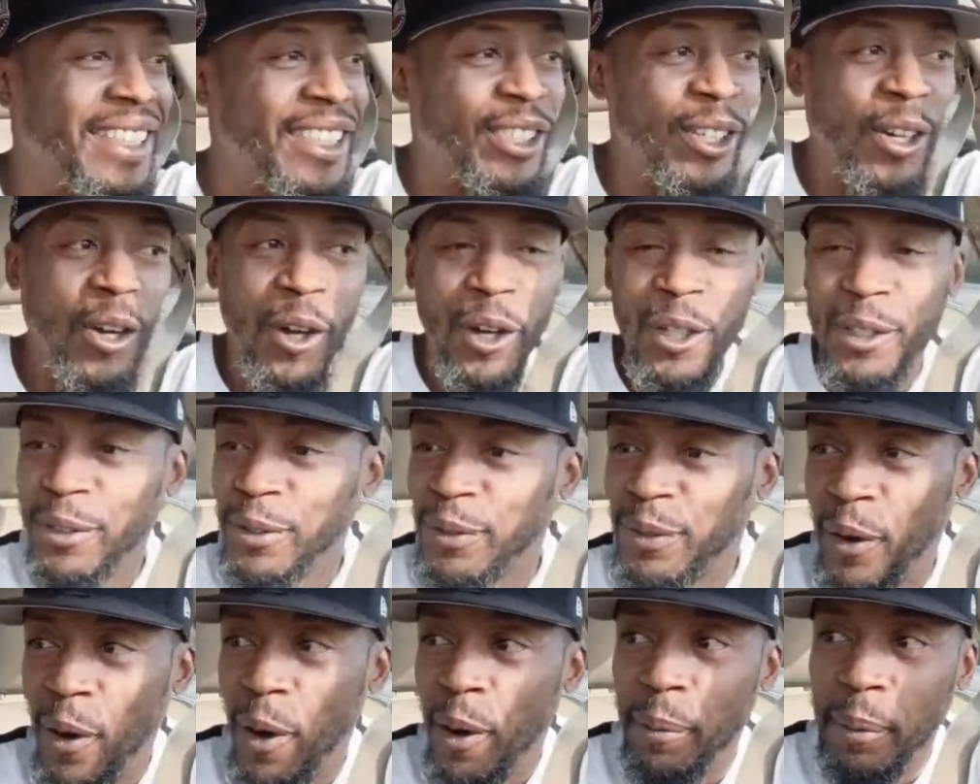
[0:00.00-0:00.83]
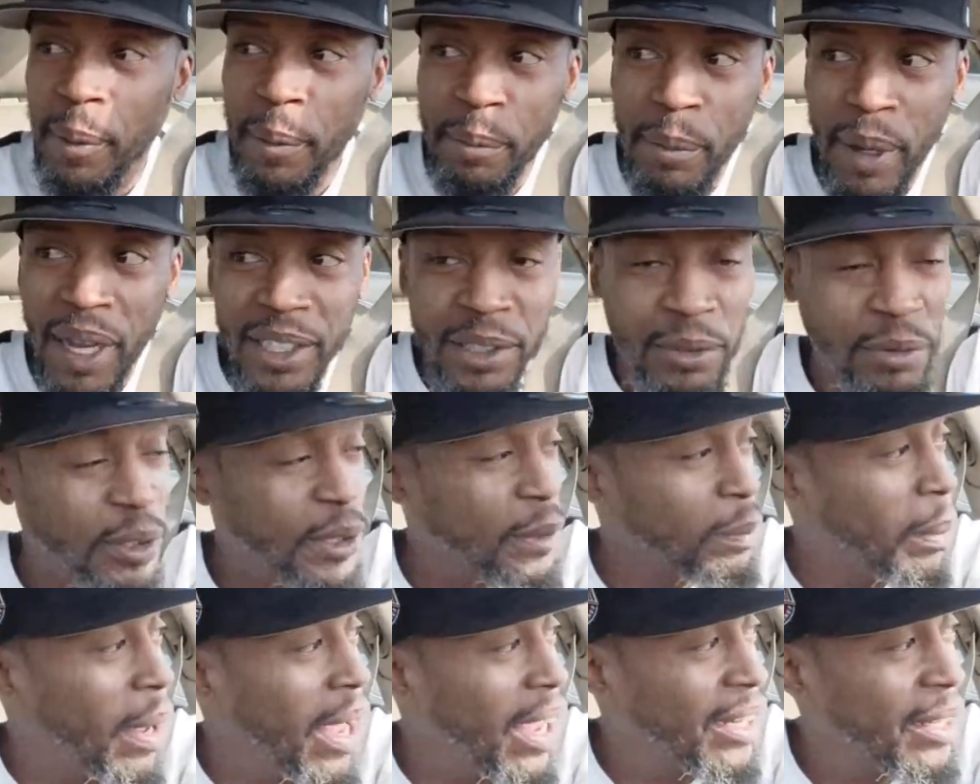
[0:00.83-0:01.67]
George Foreman. Much
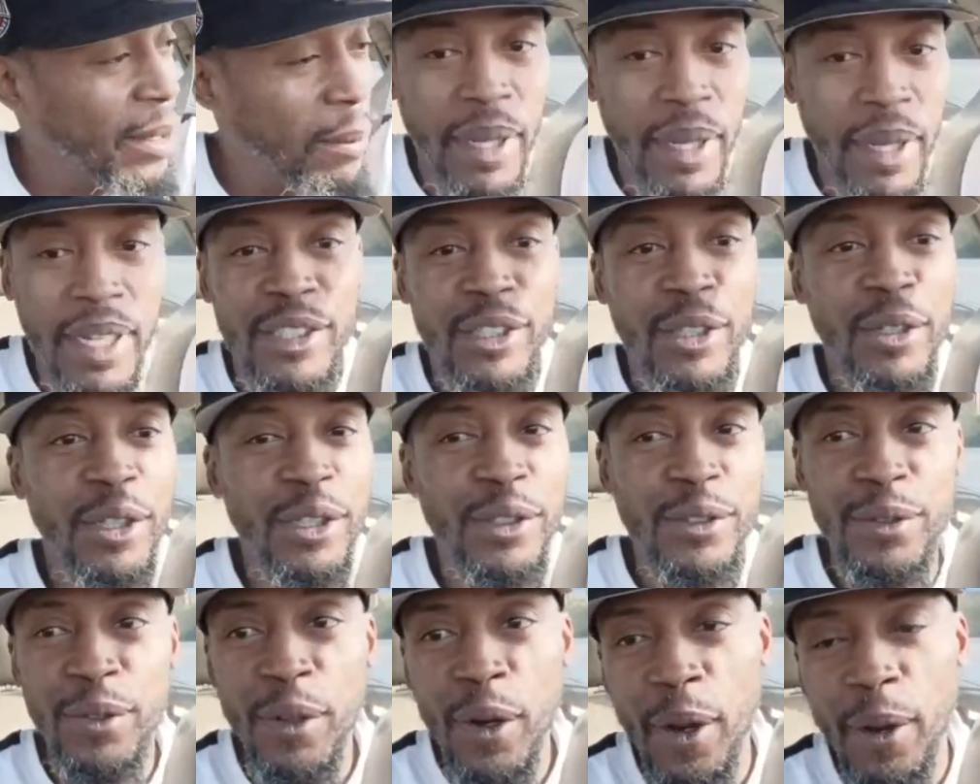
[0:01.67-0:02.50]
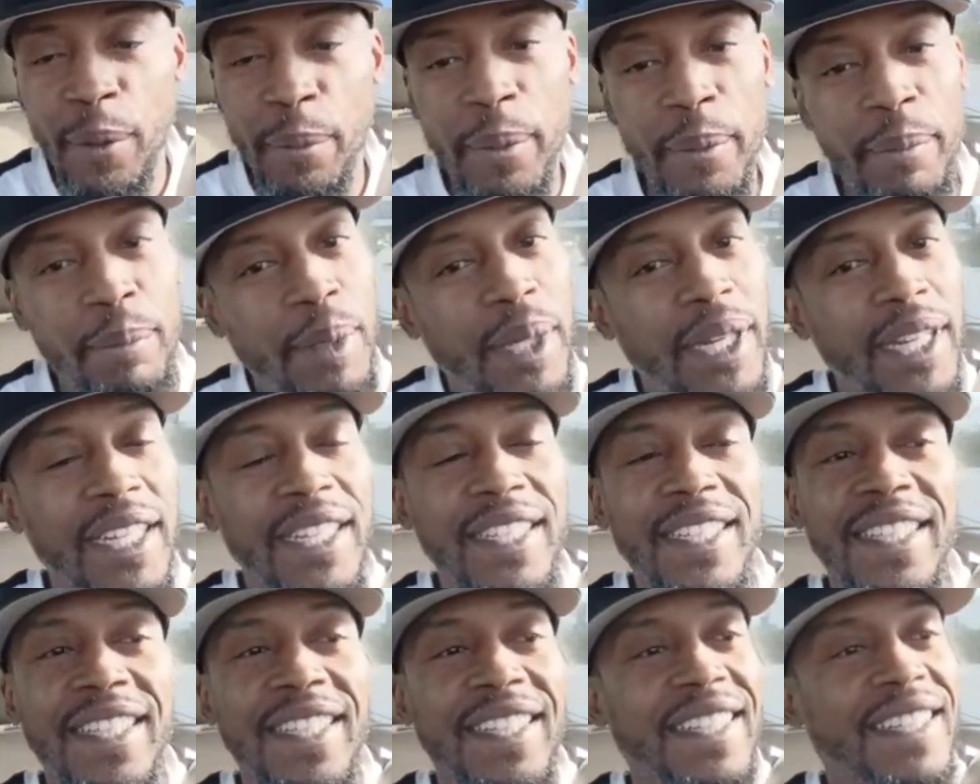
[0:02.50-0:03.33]
respect to George Foreman, but
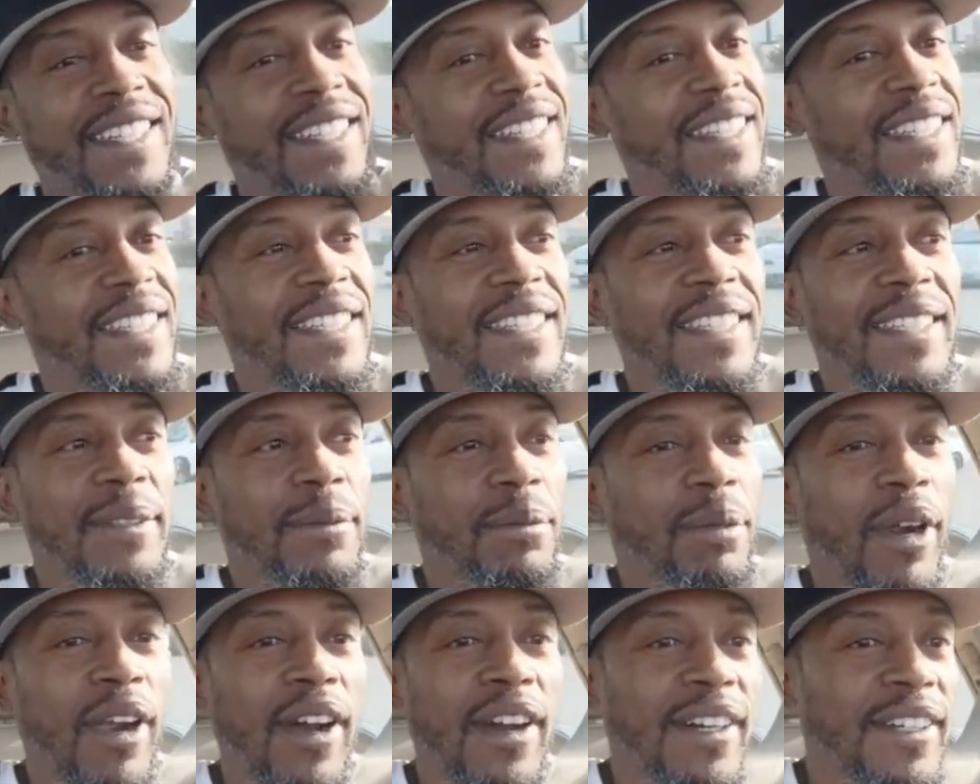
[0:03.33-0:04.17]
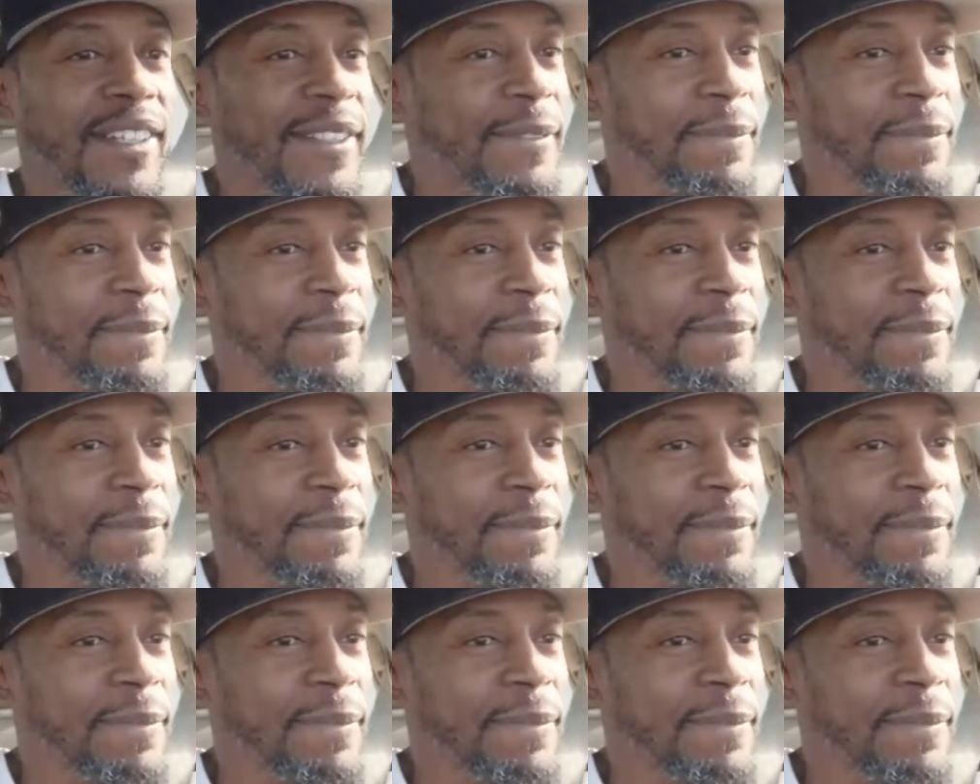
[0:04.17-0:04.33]
bro,